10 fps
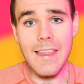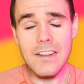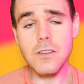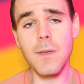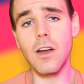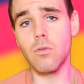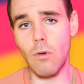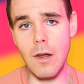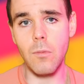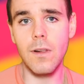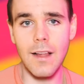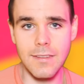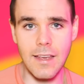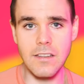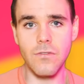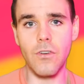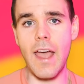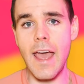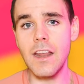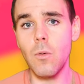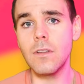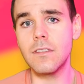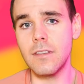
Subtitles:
And that should be a great realization for anyone